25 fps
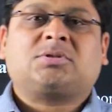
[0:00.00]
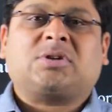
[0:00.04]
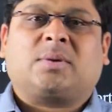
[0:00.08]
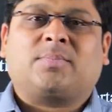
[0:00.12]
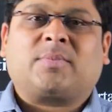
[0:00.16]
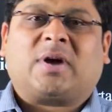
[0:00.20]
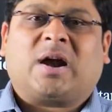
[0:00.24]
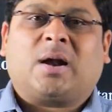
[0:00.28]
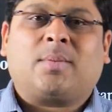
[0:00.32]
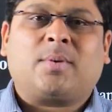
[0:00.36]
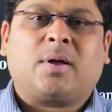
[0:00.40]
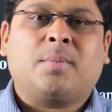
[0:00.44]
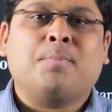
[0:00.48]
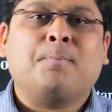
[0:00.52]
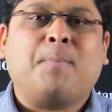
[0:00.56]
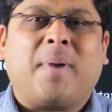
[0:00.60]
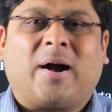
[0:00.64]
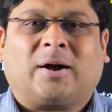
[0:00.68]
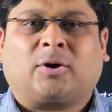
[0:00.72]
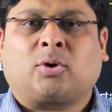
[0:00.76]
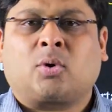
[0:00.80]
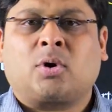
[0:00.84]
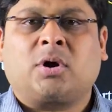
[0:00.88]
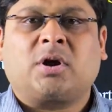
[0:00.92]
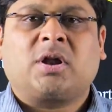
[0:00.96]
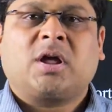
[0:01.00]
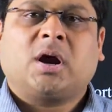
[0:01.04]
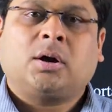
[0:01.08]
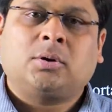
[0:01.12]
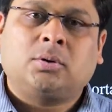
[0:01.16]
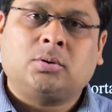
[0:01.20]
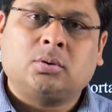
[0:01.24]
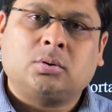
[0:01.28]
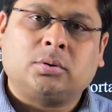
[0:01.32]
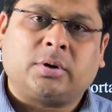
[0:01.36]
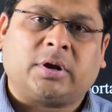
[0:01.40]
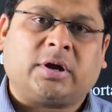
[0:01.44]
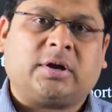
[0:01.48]
some kind of impact on India,
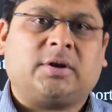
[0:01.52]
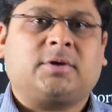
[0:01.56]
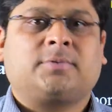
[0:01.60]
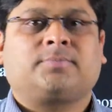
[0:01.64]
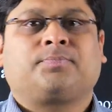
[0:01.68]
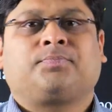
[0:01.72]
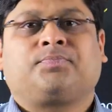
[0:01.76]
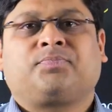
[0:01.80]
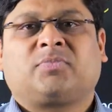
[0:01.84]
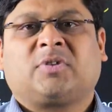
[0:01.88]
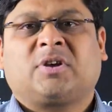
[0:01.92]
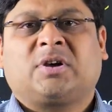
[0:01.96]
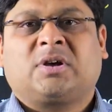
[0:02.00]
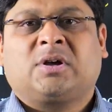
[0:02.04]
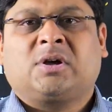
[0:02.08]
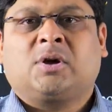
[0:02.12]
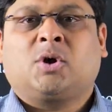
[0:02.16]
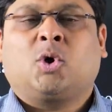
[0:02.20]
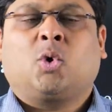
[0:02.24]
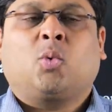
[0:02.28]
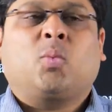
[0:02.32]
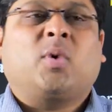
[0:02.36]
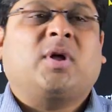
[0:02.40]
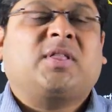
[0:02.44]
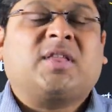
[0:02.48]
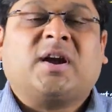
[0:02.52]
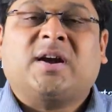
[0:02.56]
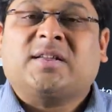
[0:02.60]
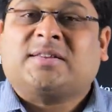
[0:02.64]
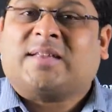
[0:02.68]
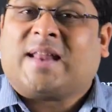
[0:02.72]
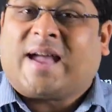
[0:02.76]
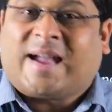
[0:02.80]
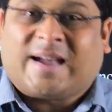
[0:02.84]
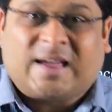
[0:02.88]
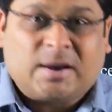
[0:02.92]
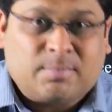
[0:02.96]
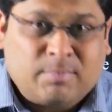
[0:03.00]
do read. Whether it is
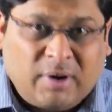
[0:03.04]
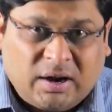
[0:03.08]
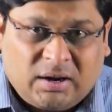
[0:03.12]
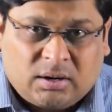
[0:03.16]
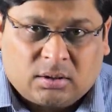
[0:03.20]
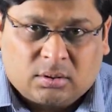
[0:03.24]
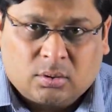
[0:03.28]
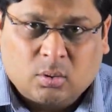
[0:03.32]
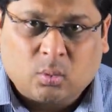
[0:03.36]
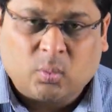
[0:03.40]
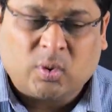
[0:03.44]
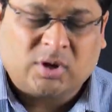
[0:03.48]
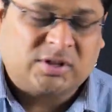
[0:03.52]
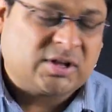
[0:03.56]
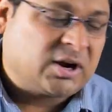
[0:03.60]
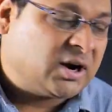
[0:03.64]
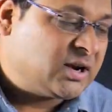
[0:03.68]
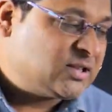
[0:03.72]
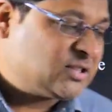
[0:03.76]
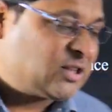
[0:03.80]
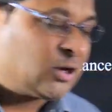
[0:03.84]
an agreement, whether it